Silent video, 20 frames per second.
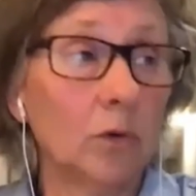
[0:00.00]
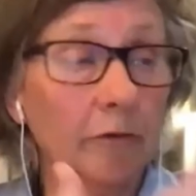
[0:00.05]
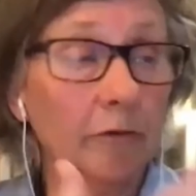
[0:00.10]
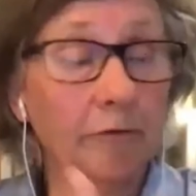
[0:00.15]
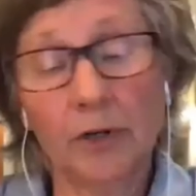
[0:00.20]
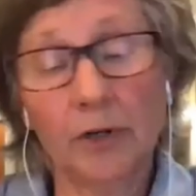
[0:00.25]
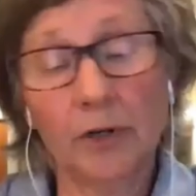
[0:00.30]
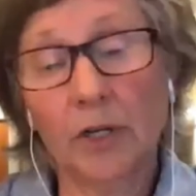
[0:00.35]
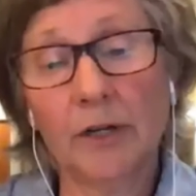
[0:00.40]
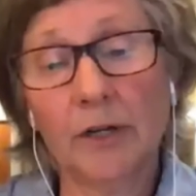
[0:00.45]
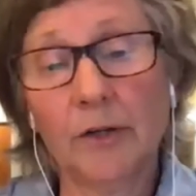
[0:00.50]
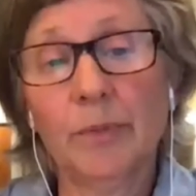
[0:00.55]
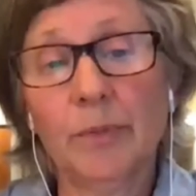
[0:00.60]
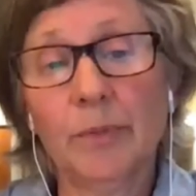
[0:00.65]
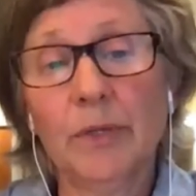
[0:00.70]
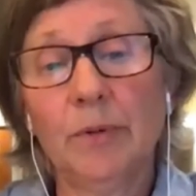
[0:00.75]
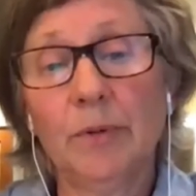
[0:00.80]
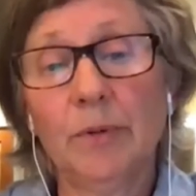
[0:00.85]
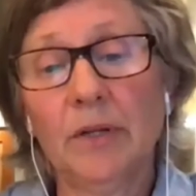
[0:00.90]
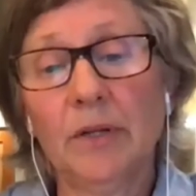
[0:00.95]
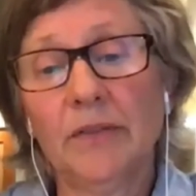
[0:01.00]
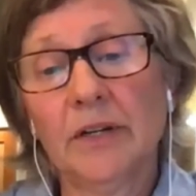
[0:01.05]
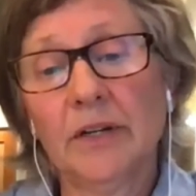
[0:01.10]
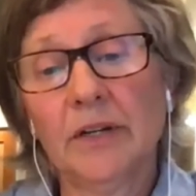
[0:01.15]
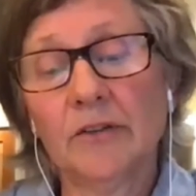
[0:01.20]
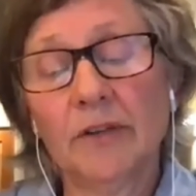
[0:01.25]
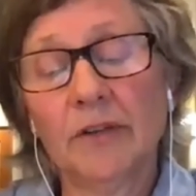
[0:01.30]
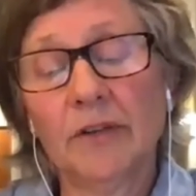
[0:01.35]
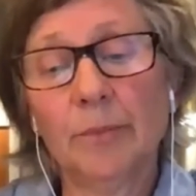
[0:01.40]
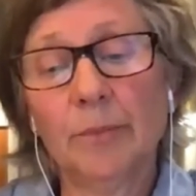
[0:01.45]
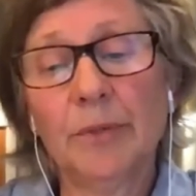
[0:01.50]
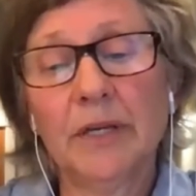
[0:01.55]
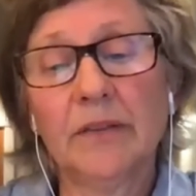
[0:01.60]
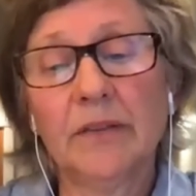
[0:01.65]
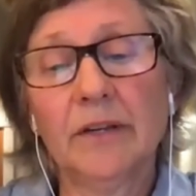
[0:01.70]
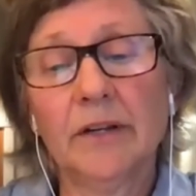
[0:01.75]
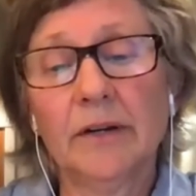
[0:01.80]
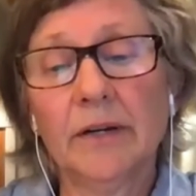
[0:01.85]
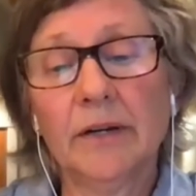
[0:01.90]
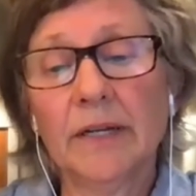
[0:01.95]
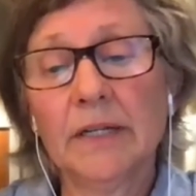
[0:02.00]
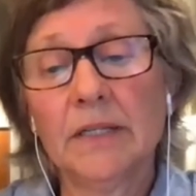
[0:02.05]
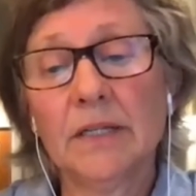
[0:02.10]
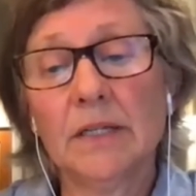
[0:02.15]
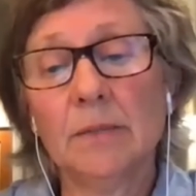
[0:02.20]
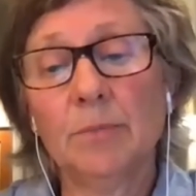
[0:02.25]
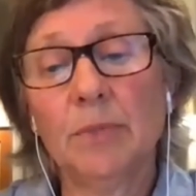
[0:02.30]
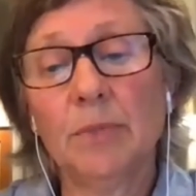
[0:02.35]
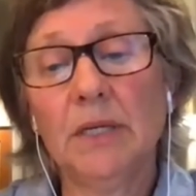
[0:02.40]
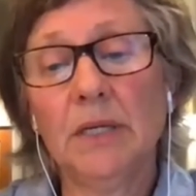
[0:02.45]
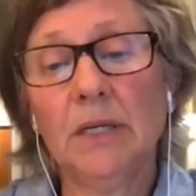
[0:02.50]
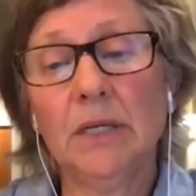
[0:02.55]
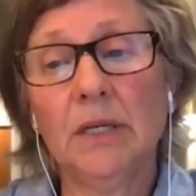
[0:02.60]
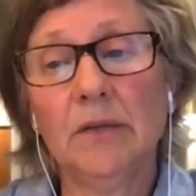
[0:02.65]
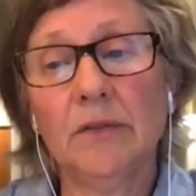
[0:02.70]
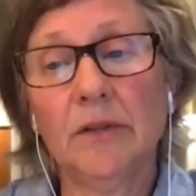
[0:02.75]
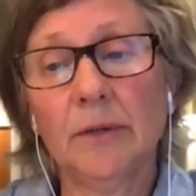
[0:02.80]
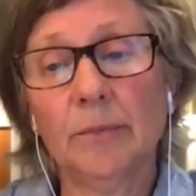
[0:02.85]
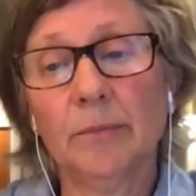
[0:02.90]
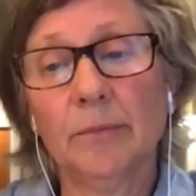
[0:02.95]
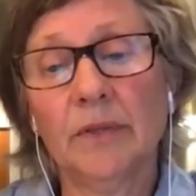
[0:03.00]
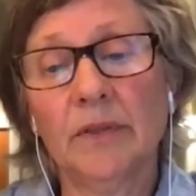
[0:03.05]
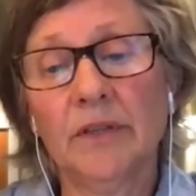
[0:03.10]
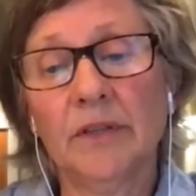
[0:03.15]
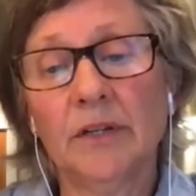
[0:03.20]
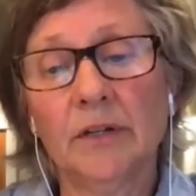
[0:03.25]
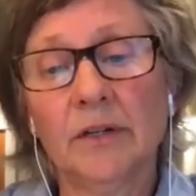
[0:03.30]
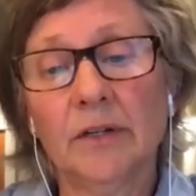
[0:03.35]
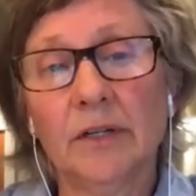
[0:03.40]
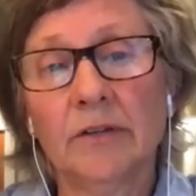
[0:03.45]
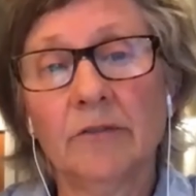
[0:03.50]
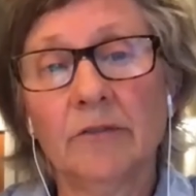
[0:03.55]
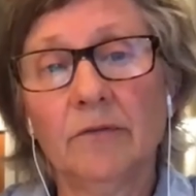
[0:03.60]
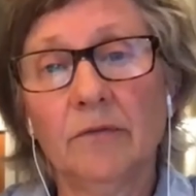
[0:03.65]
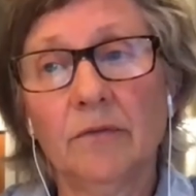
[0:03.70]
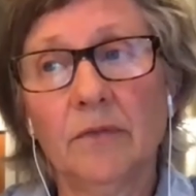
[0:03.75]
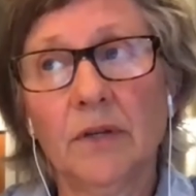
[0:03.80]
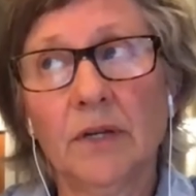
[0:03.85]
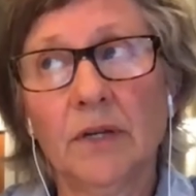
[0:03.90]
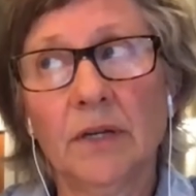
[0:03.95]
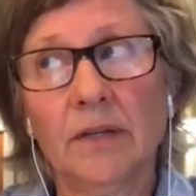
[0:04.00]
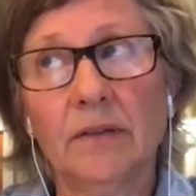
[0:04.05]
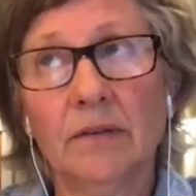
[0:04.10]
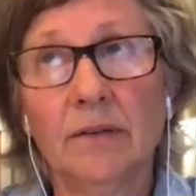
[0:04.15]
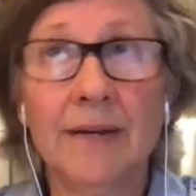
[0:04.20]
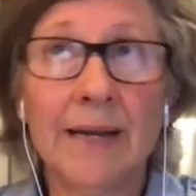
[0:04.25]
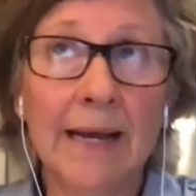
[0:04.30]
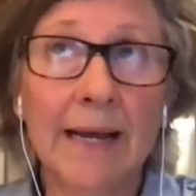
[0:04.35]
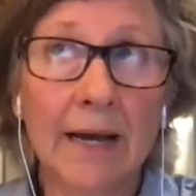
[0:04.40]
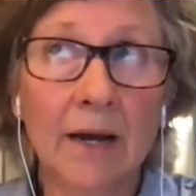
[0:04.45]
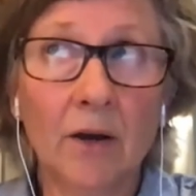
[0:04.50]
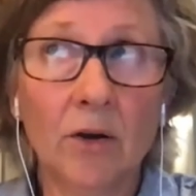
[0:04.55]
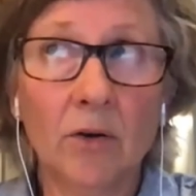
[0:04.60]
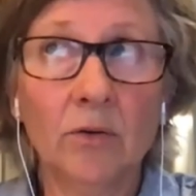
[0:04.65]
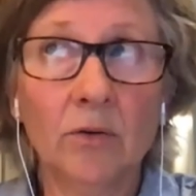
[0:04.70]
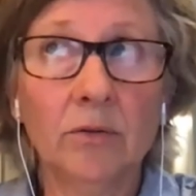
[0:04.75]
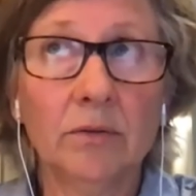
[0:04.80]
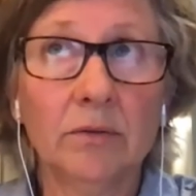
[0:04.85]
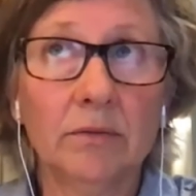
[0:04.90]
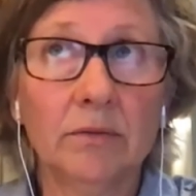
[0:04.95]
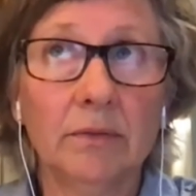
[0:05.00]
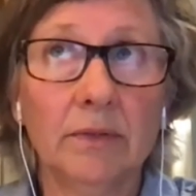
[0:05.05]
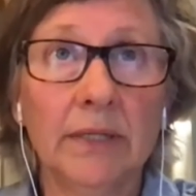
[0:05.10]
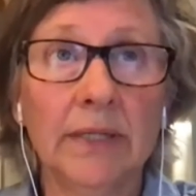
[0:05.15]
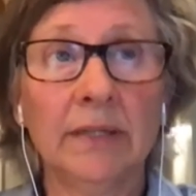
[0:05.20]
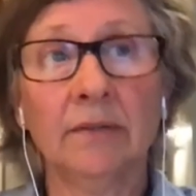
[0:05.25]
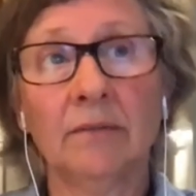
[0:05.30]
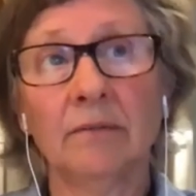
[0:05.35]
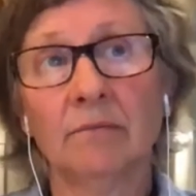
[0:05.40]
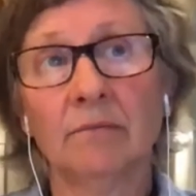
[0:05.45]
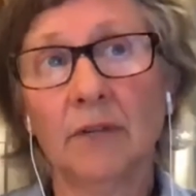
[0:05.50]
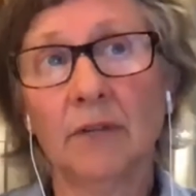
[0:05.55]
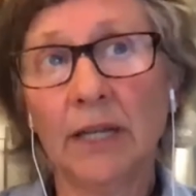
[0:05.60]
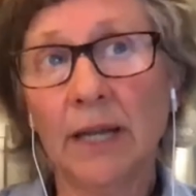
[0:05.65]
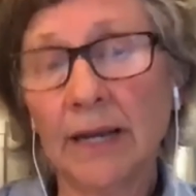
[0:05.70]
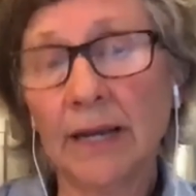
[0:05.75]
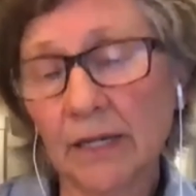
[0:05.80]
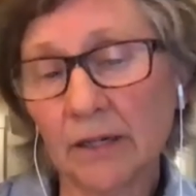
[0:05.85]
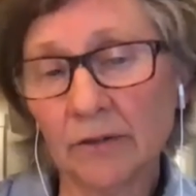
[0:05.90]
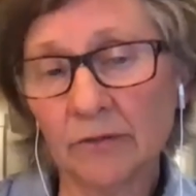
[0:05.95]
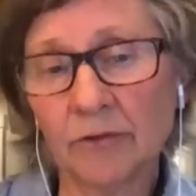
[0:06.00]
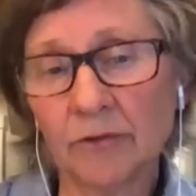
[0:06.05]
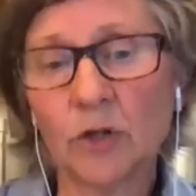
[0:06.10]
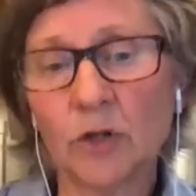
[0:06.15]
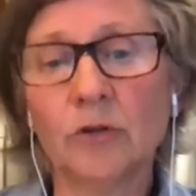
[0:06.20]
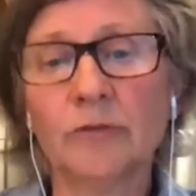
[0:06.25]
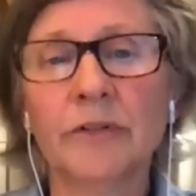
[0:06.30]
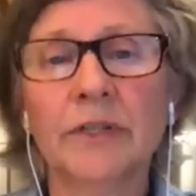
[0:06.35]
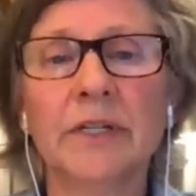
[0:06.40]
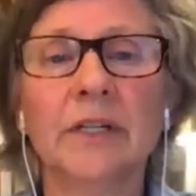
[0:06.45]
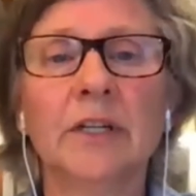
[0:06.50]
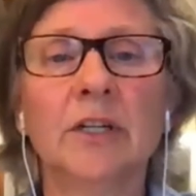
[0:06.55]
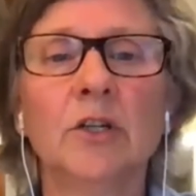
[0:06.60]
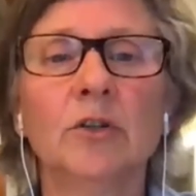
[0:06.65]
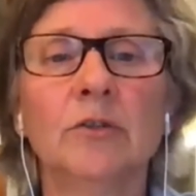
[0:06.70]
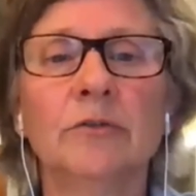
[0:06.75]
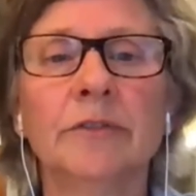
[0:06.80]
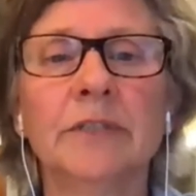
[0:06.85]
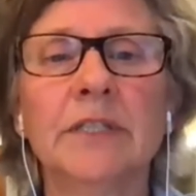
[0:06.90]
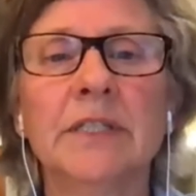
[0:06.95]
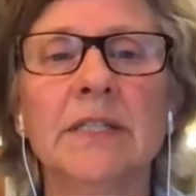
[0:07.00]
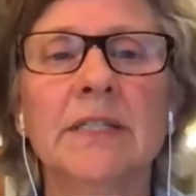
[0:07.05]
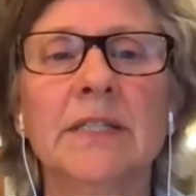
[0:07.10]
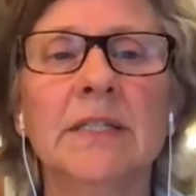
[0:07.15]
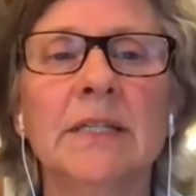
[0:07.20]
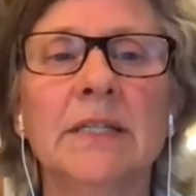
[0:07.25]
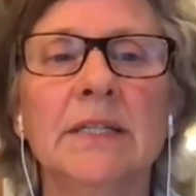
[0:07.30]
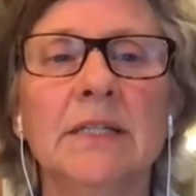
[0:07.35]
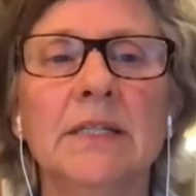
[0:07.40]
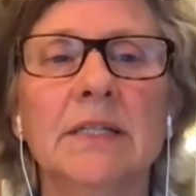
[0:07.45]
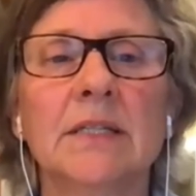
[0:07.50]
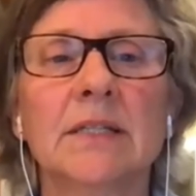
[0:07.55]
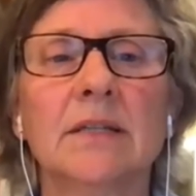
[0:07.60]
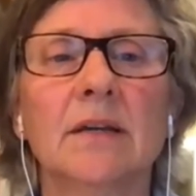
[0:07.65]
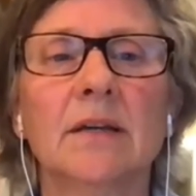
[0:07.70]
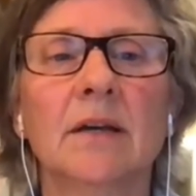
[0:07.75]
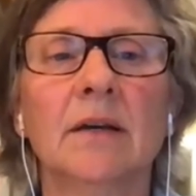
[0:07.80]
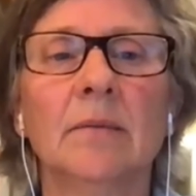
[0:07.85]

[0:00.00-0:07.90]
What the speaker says: for a lot of people, they're developing their ACP, they're now in light of COVID and COVID disease,